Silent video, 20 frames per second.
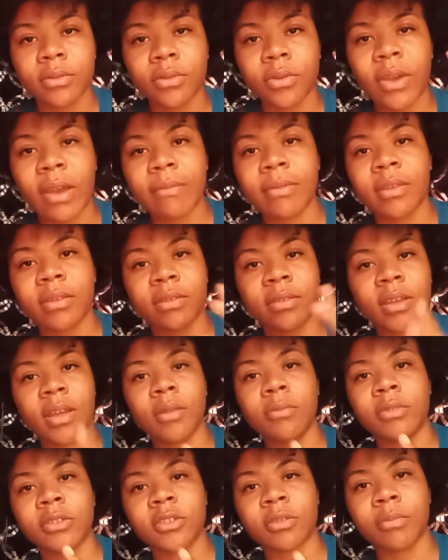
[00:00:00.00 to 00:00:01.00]
you have the
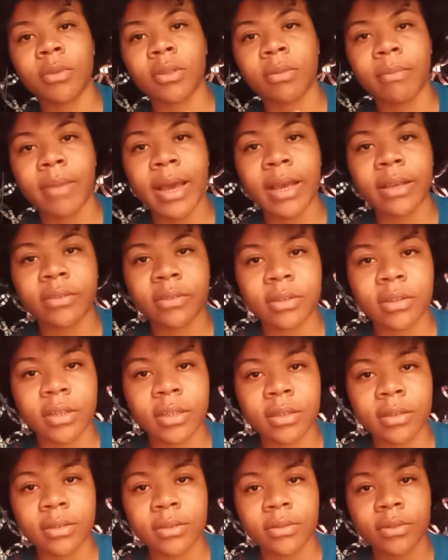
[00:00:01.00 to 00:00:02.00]
Son, which are both
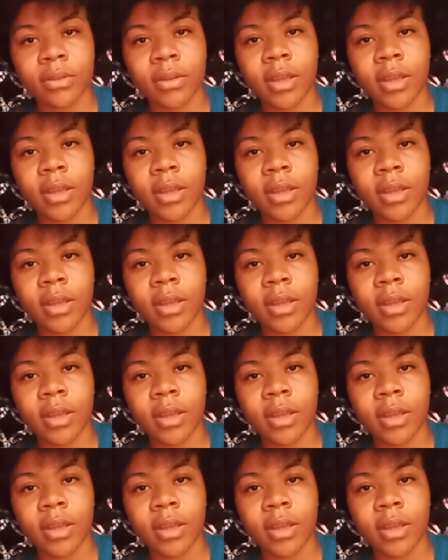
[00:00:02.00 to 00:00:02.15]
masculine,